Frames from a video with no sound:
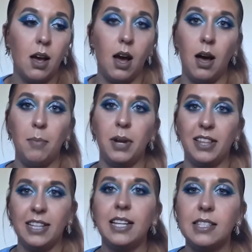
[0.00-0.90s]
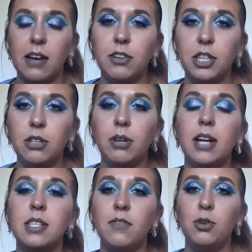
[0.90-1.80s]
But I think that's everything, you
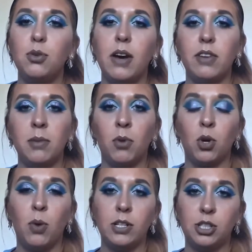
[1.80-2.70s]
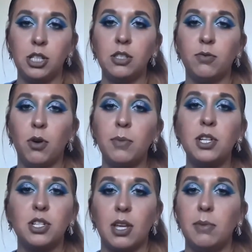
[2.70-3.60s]
guys. If you do have any more questions for me,
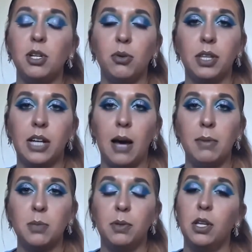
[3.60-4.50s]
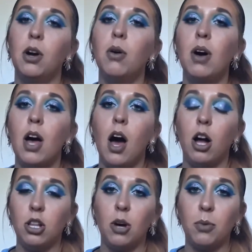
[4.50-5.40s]
just let me know in the comments below,
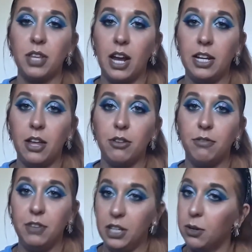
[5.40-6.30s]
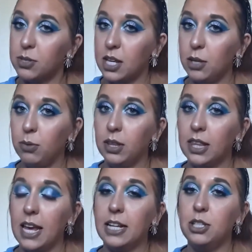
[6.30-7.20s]
along with any other videos that you would
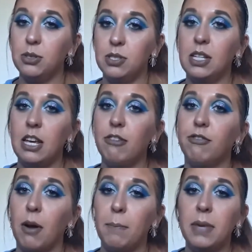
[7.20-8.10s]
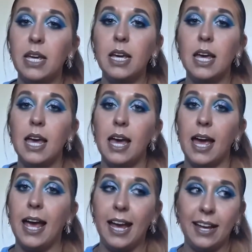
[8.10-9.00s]
like to see from me.
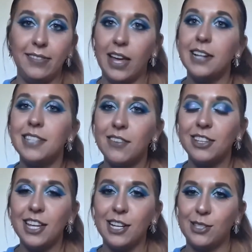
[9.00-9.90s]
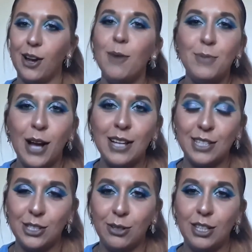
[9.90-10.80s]
And that is everything. So I hope you
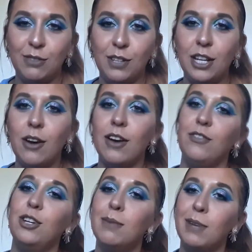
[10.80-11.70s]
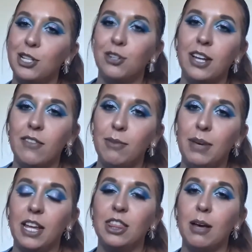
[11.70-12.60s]
guys enjoyed this video. If you did, make sure to give it a
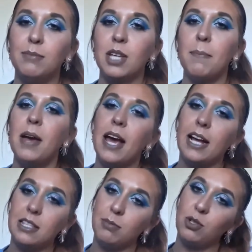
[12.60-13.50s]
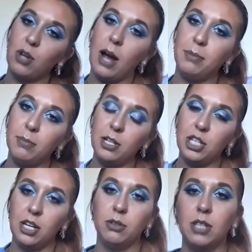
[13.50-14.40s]
big thumbs up and subscribe to my
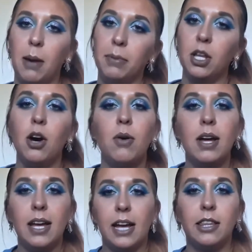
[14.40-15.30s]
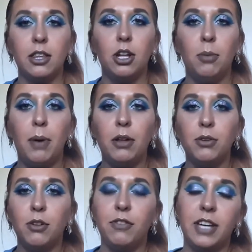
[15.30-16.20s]
channel down below. Hit the little bell
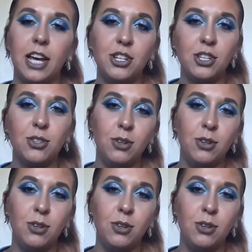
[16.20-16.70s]
notification